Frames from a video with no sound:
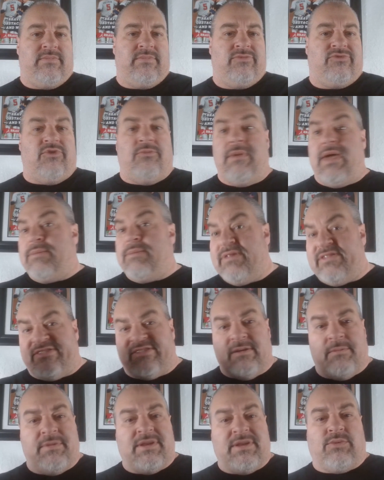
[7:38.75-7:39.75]
So maybe
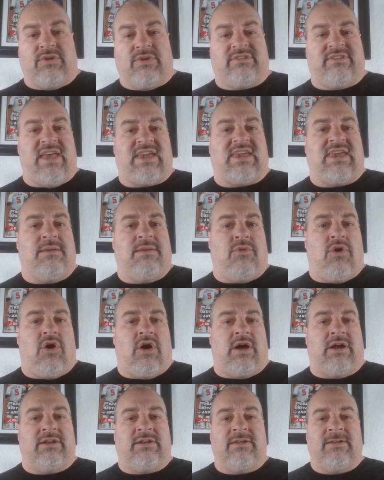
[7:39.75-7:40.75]
somebody will take him
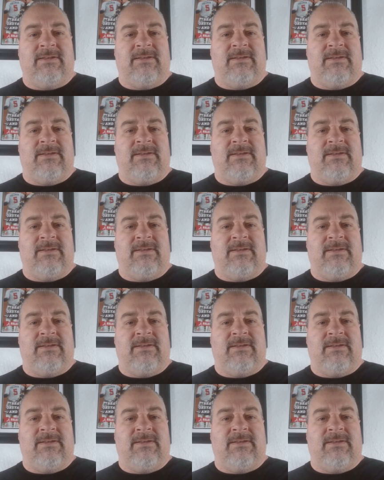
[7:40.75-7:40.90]
on.